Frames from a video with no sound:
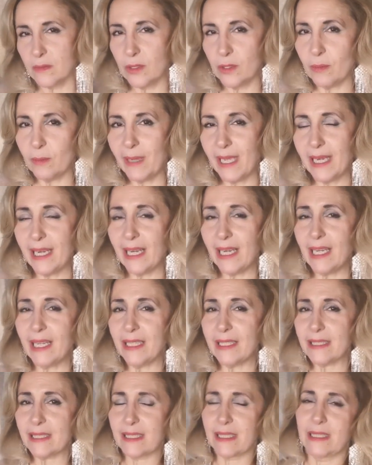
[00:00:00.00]
you made a
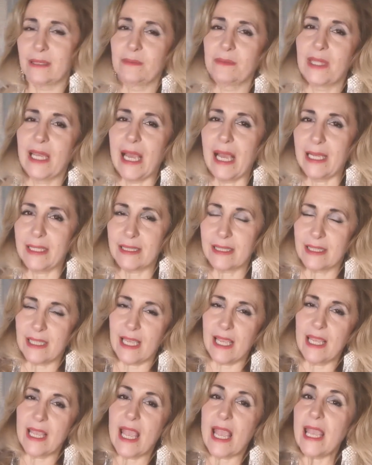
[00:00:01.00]
list and
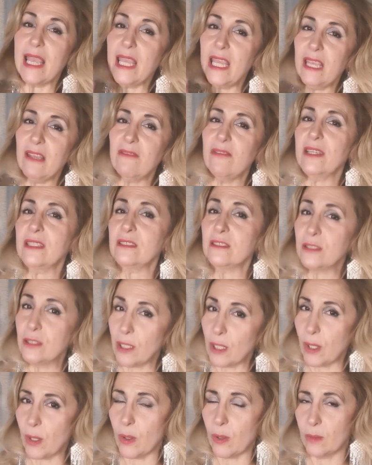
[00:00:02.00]
say, even
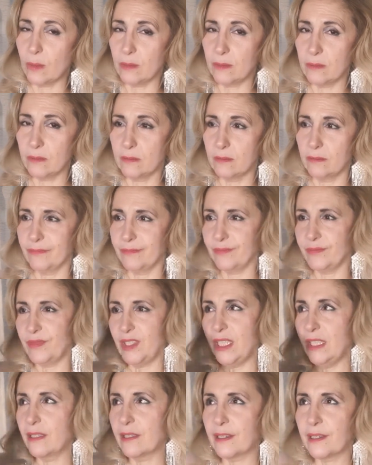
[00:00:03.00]
though,
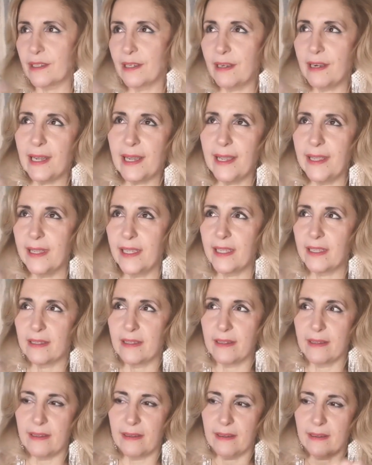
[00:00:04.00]
dear,
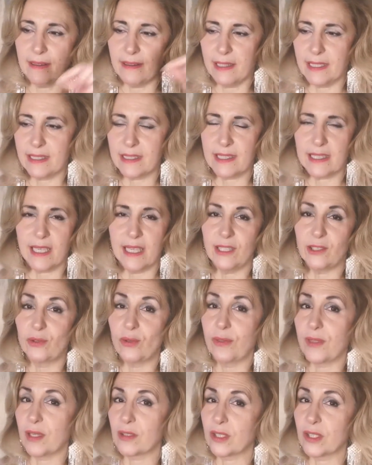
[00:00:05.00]
let's say
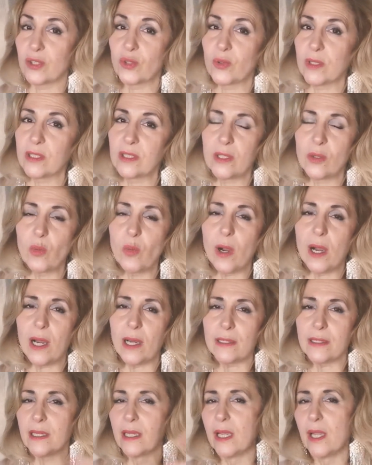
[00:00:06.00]

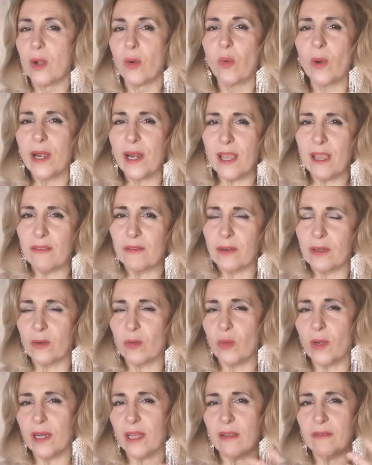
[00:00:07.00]
2021,
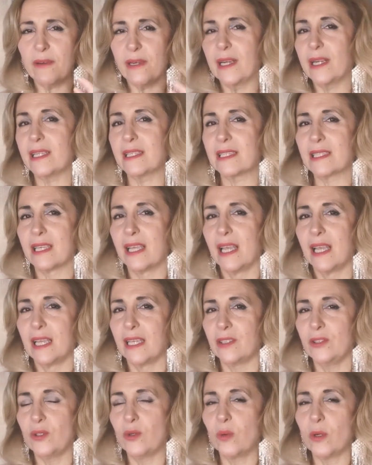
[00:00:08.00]
whatever is
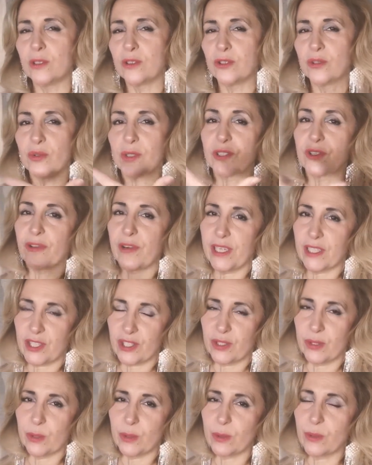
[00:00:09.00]
you want to
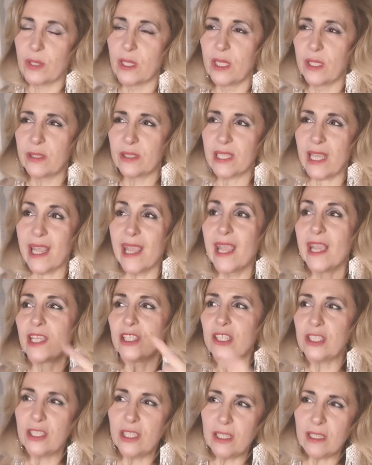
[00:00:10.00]
address to, you say,
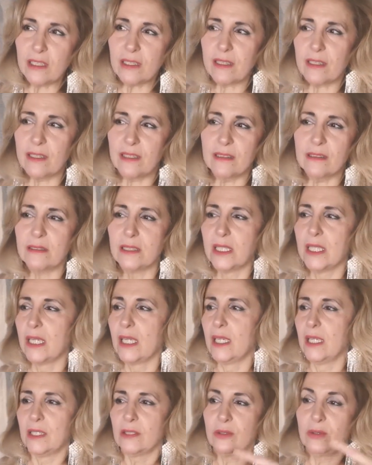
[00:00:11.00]
dear
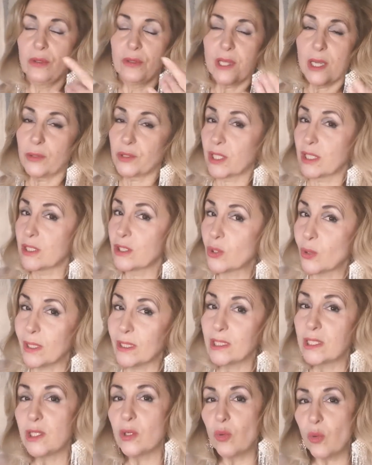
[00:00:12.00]

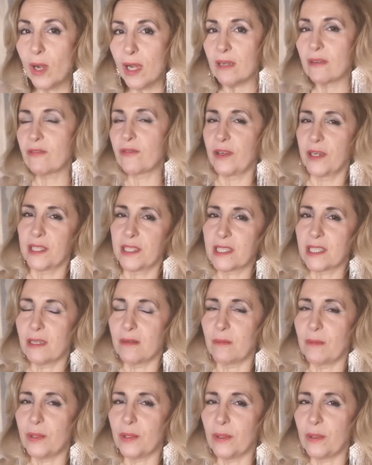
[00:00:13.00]
2021, for
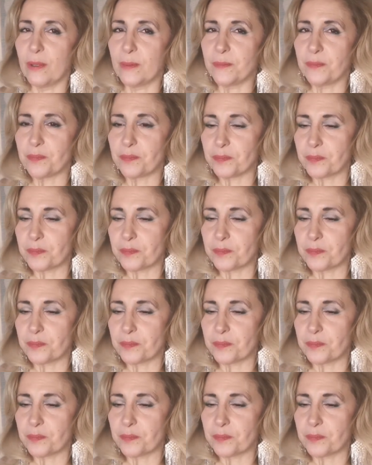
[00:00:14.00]
example,